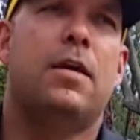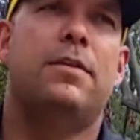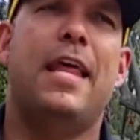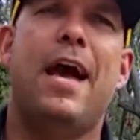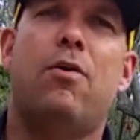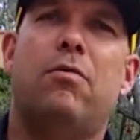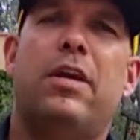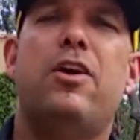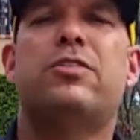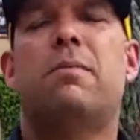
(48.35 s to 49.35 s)
Now,
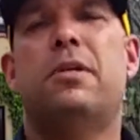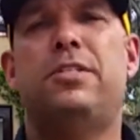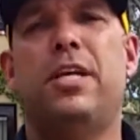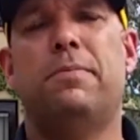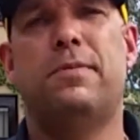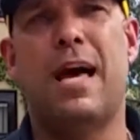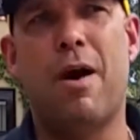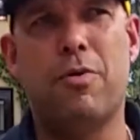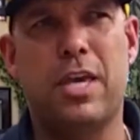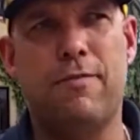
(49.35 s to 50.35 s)
here's some of the tips I
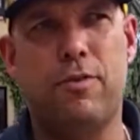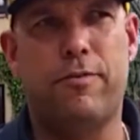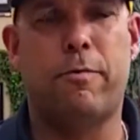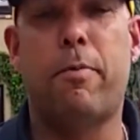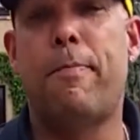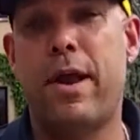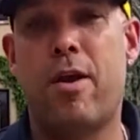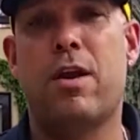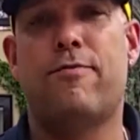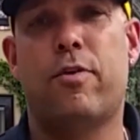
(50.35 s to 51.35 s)
will give you for
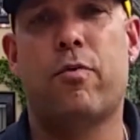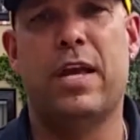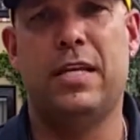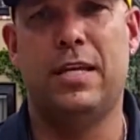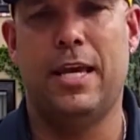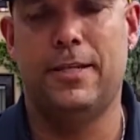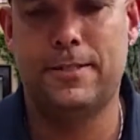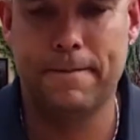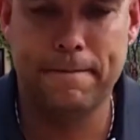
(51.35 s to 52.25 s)
preparing for rainy days.